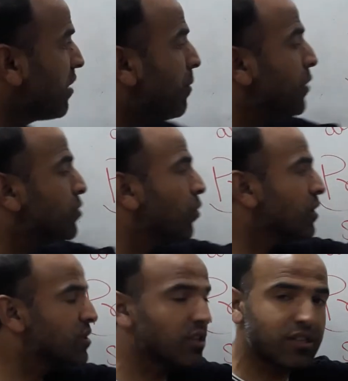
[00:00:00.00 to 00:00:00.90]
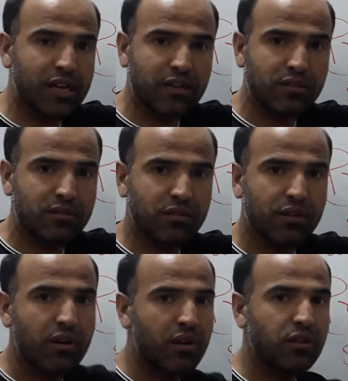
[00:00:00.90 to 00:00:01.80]
about the original text.
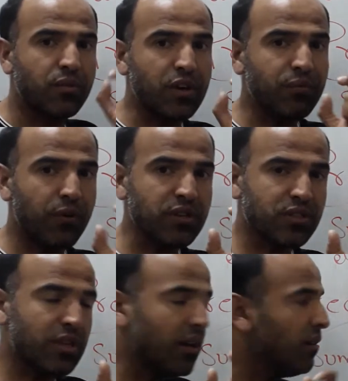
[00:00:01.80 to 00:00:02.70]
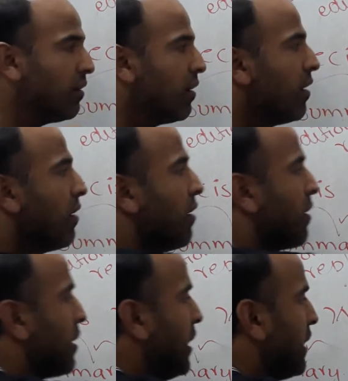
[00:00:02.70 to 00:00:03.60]
The very first thing,
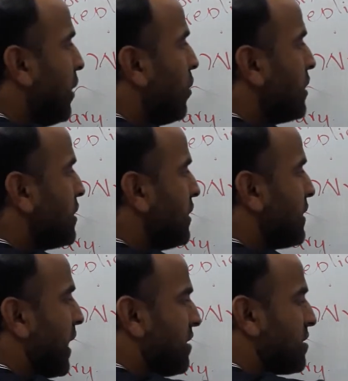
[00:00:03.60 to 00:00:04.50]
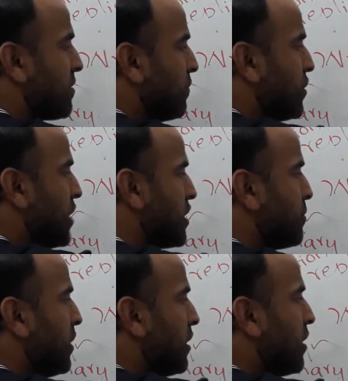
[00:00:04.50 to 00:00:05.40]
read the original text which has
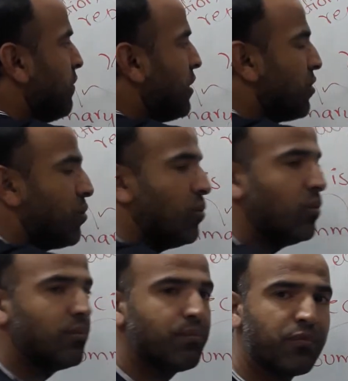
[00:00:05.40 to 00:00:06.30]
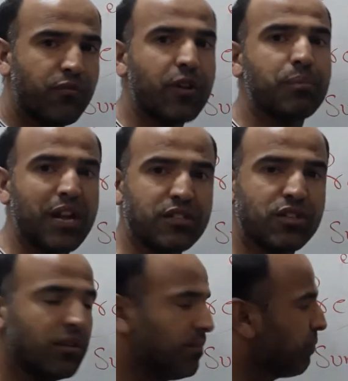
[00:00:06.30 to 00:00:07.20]
been given to you for
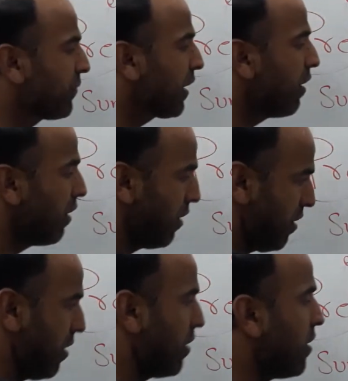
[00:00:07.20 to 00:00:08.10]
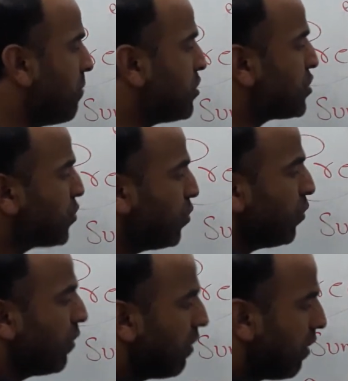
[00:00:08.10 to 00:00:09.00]
Précis. Number
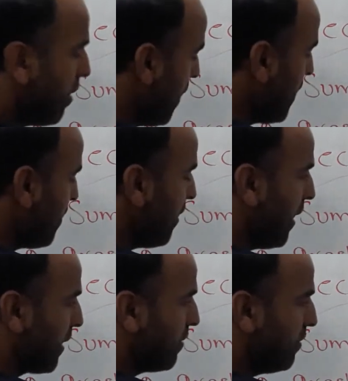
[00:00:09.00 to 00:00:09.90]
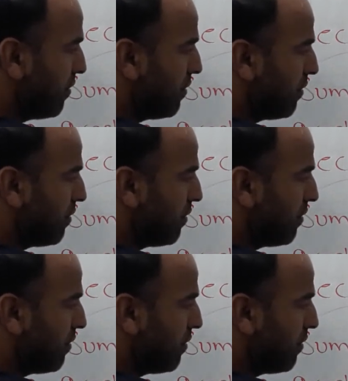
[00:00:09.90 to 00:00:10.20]
two, underline